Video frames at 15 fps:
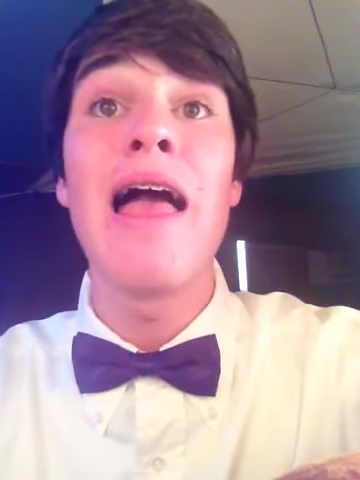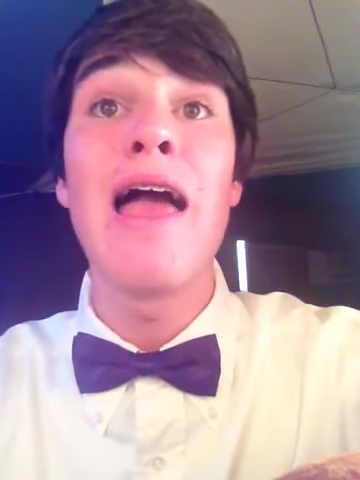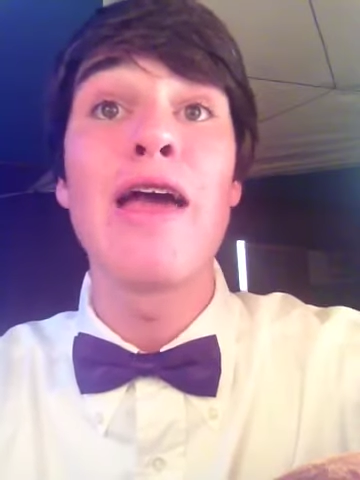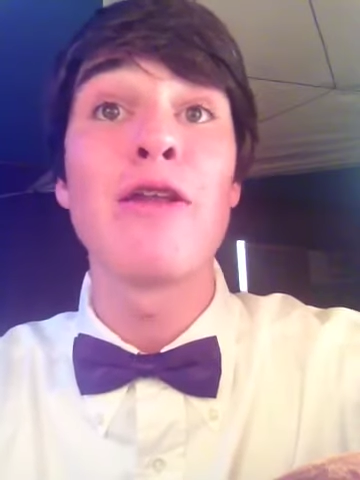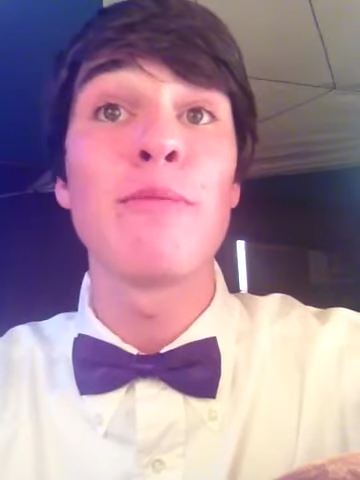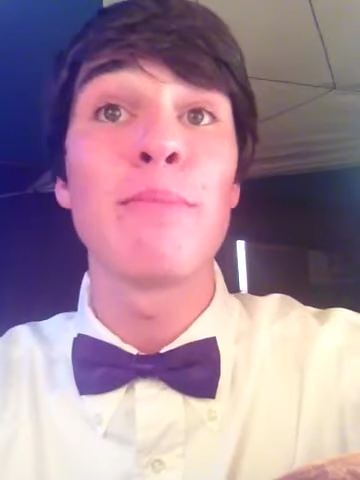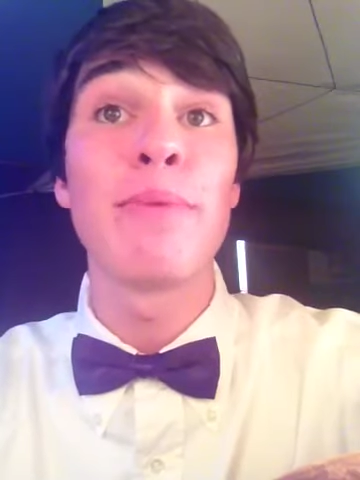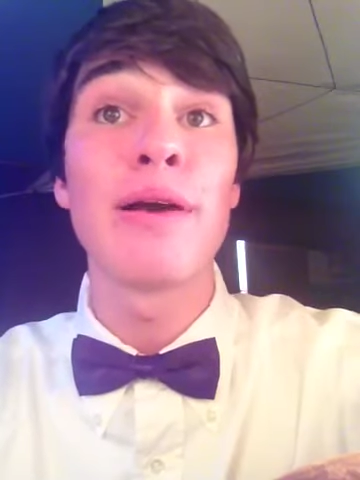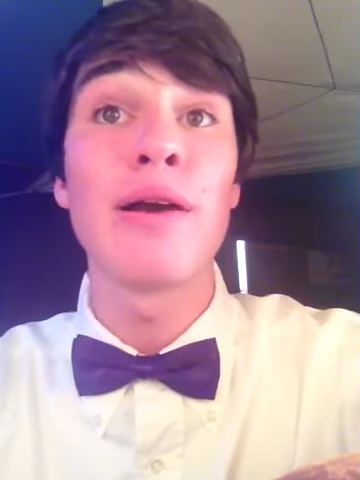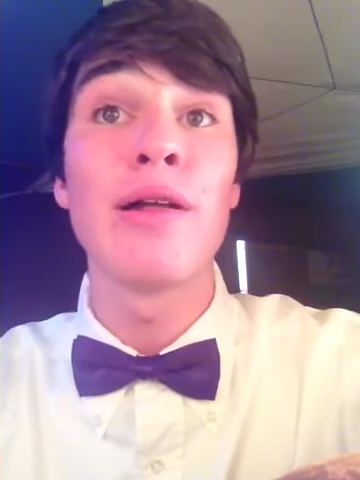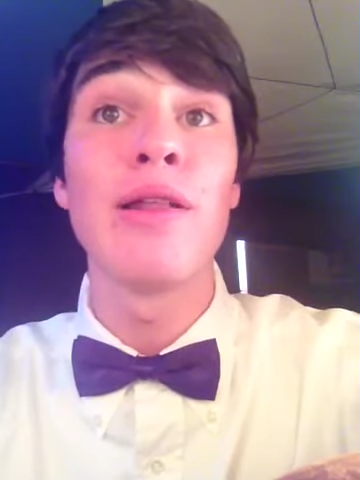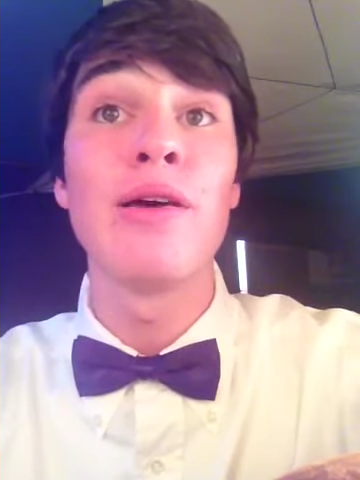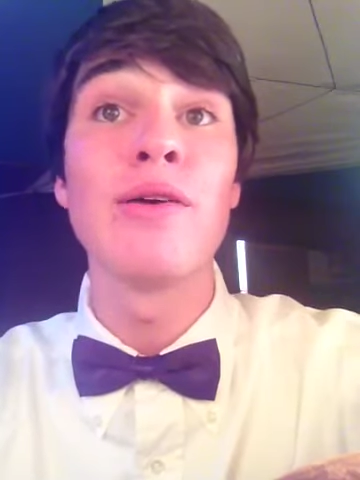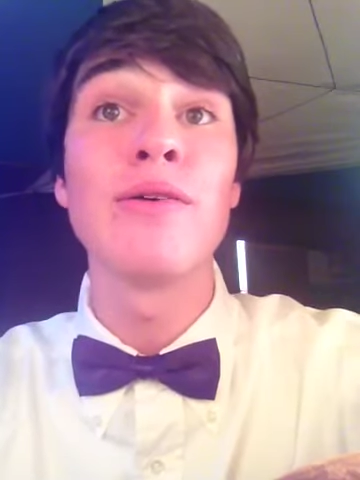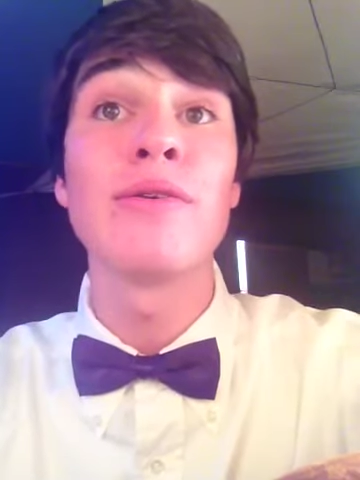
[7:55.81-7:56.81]
and
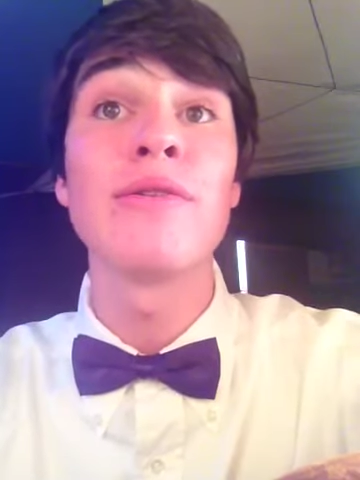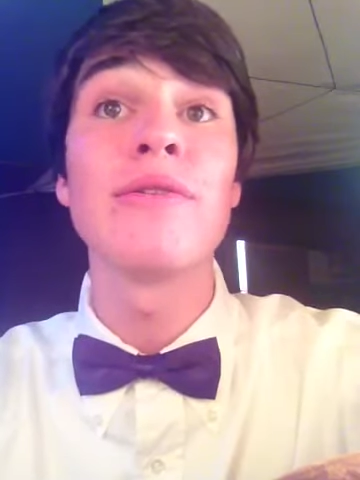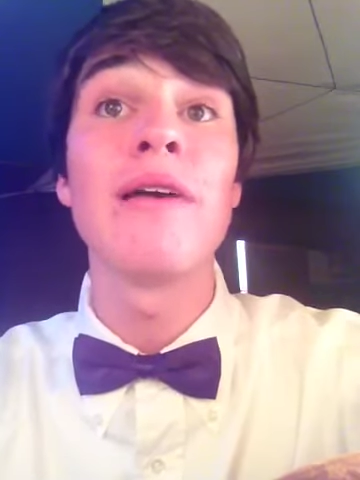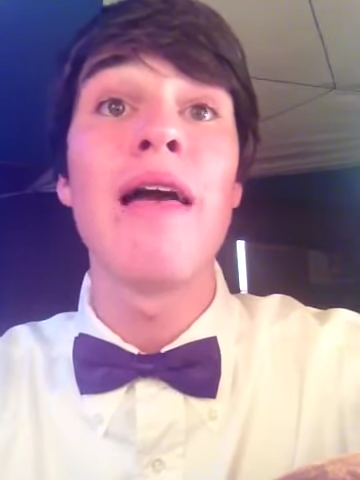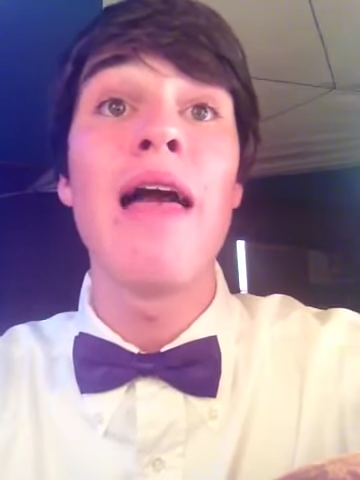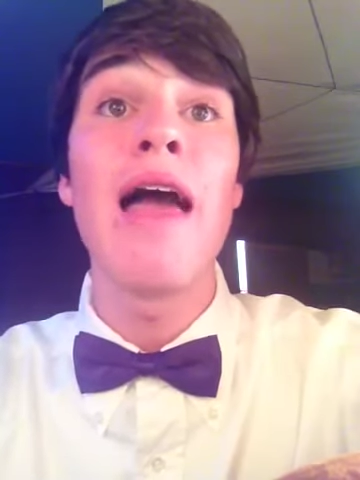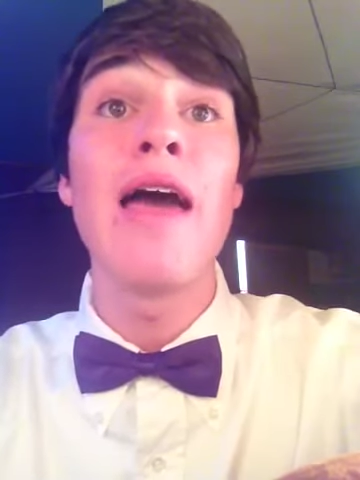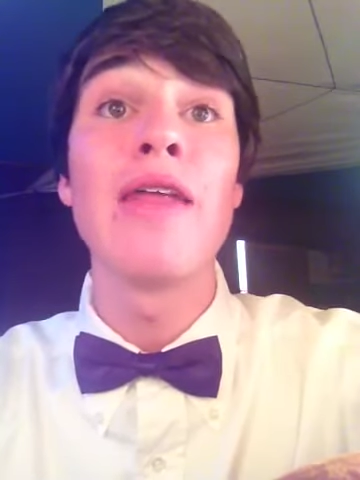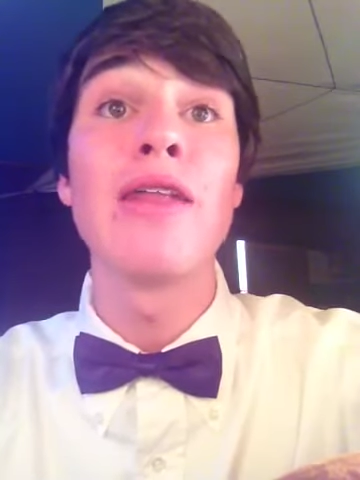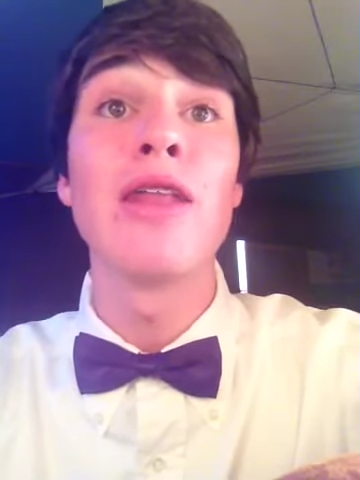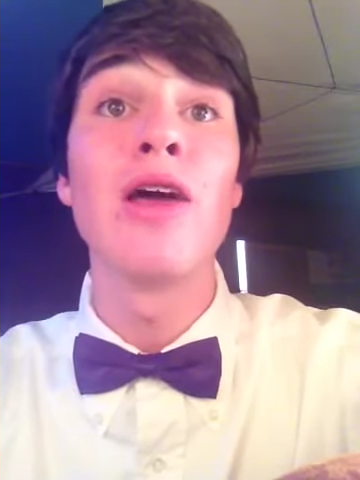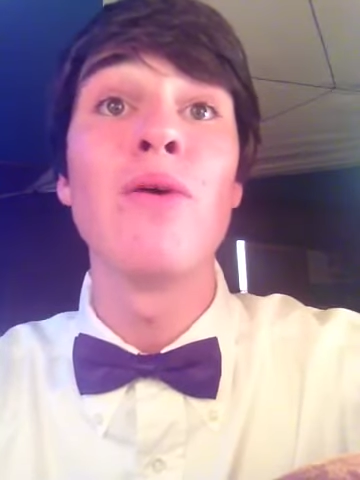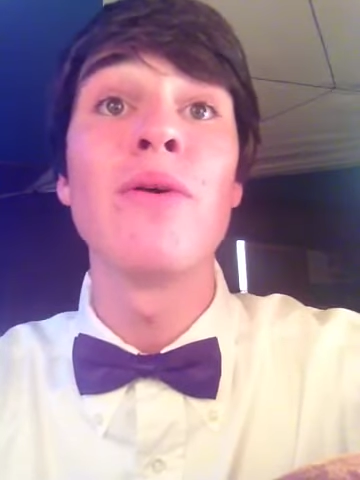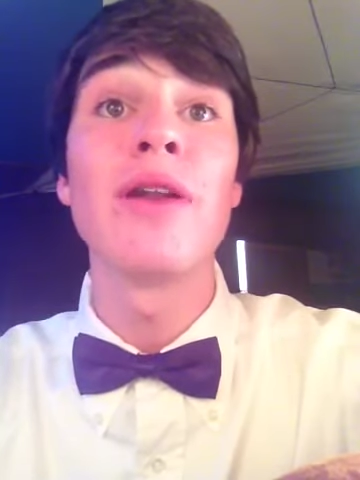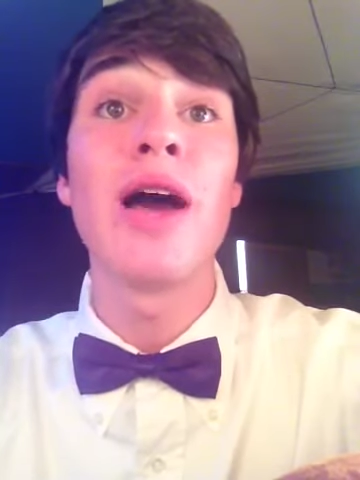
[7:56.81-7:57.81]
piccolos and
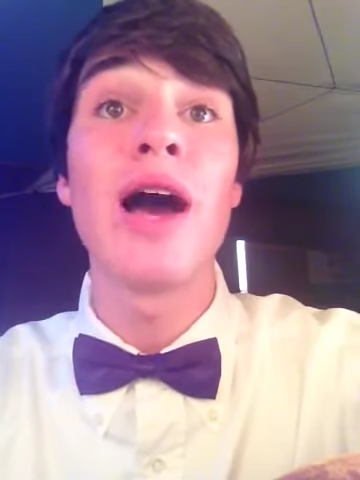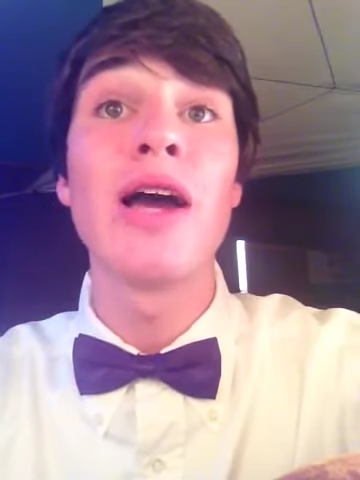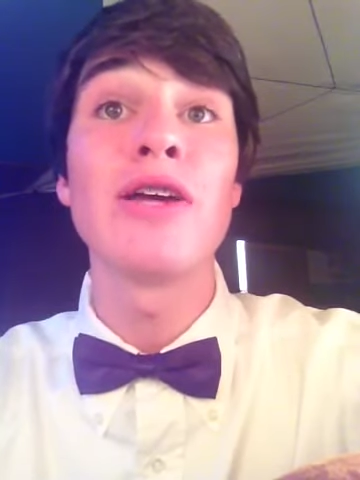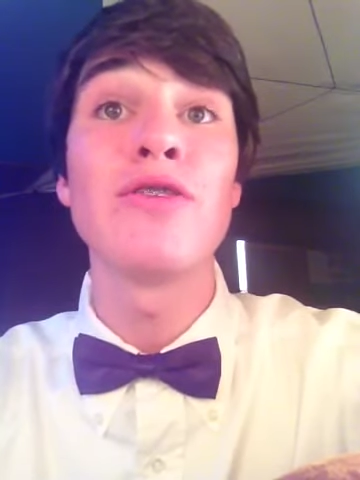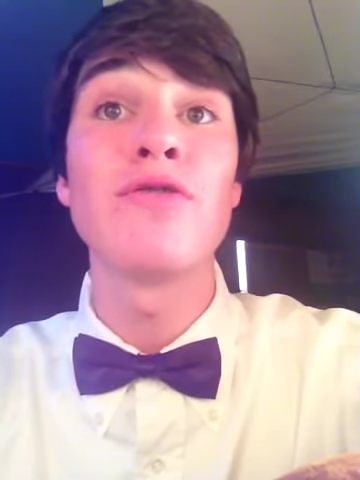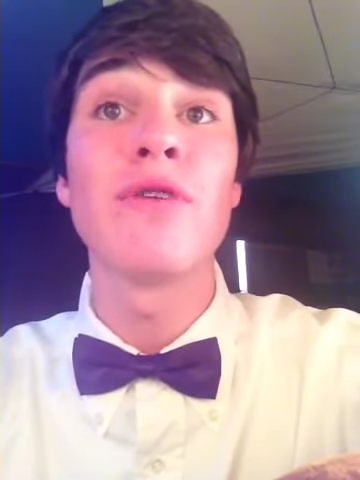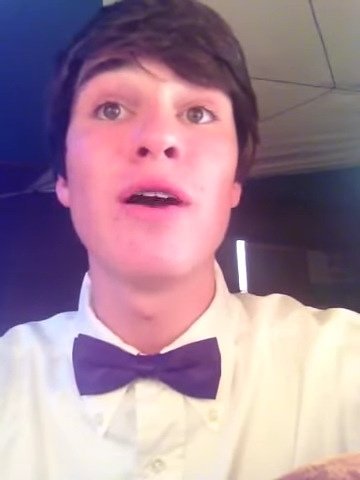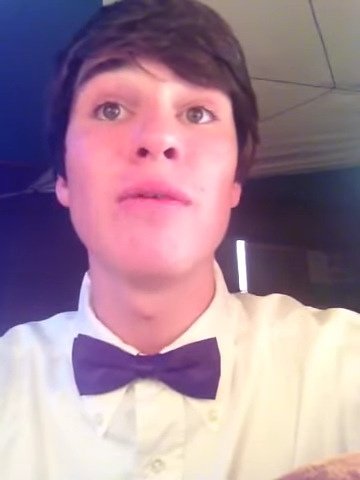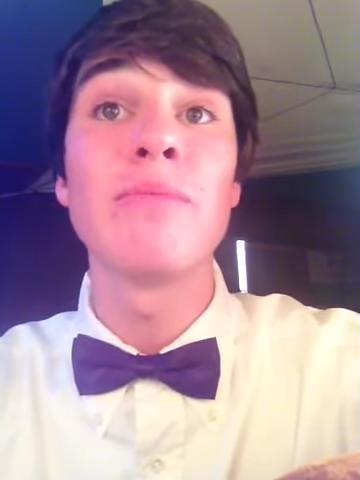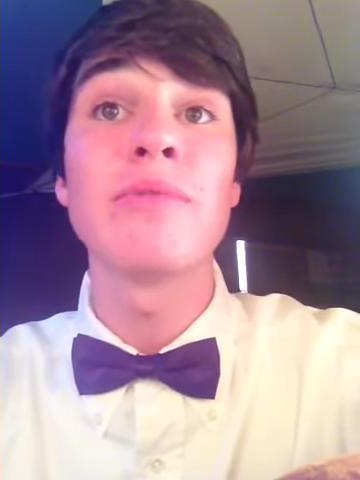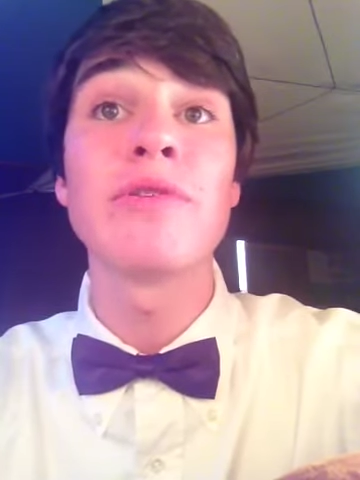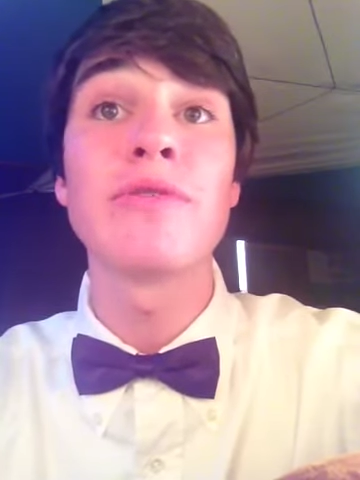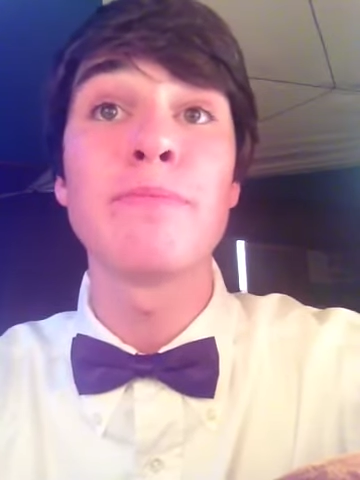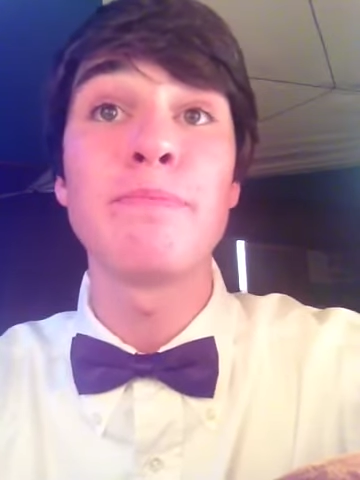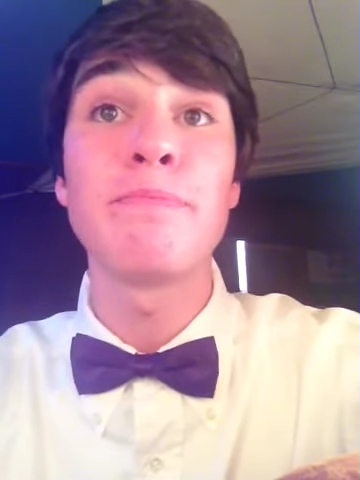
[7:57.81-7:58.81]
low and high
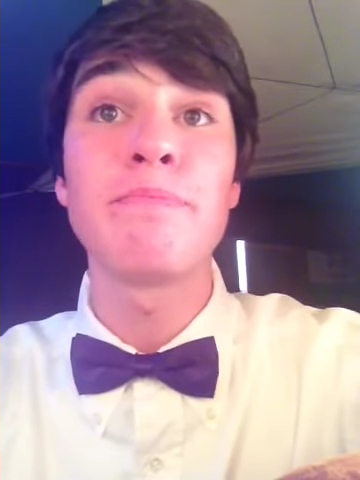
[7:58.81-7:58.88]
drums."